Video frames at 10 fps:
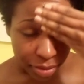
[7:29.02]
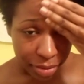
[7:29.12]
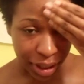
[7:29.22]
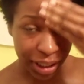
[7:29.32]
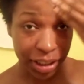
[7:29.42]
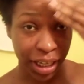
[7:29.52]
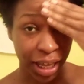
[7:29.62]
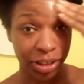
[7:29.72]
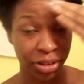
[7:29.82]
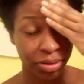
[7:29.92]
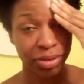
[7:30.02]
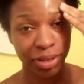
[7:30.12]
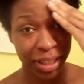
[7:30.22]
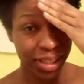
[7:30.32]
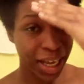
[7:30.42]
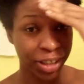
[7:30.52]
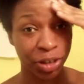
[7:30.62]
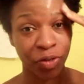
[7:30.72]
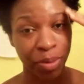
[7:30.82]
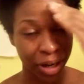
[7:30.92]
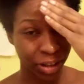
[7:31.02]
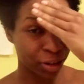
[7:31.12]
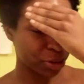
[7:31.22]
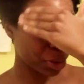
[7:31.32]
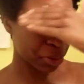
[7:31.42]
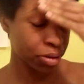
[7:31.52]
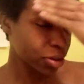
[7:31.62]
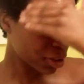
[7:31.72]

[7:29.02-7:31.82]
Inside joke. Inside joke for my church members.